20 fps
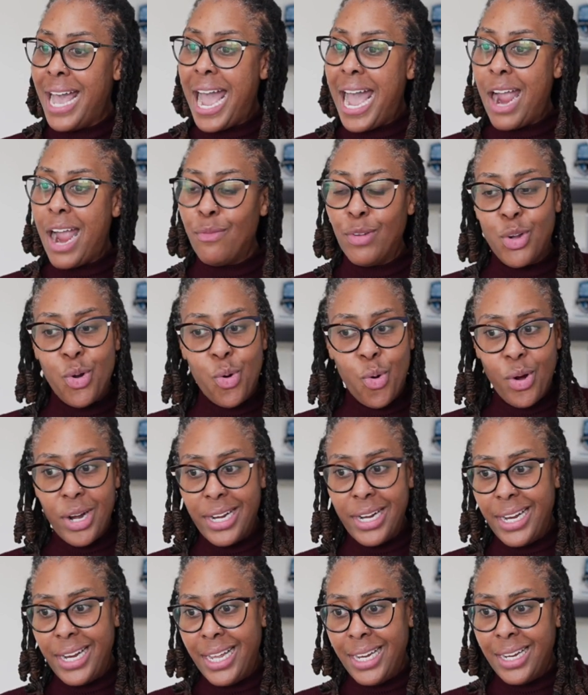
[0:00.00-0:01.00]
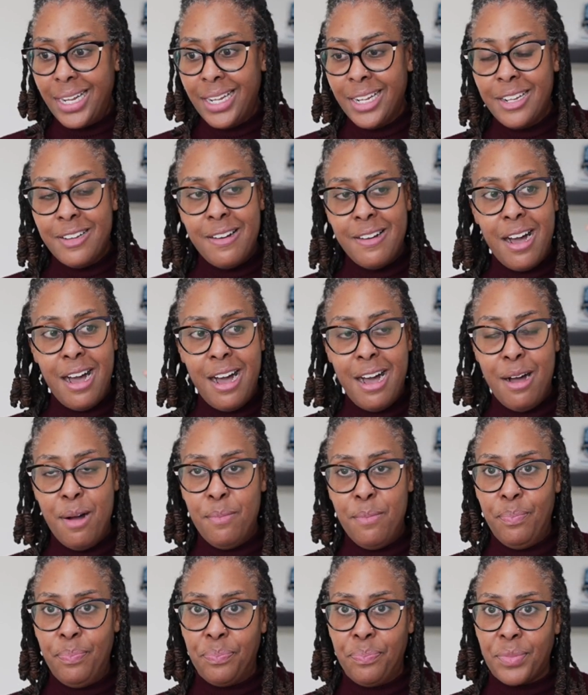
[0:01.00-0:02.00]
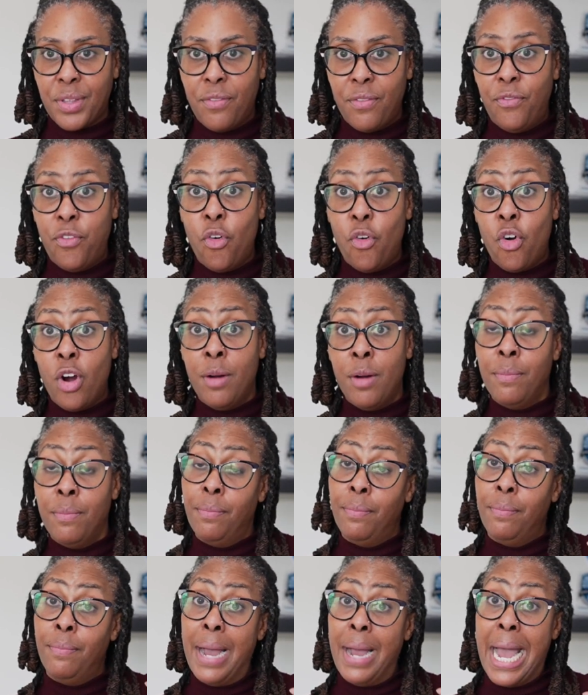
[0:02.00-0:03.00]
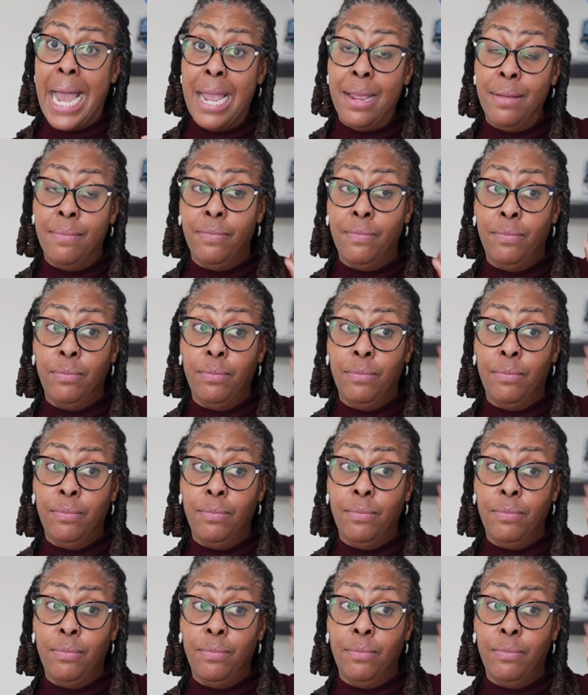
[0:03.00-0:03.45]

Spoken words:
I recorded it for my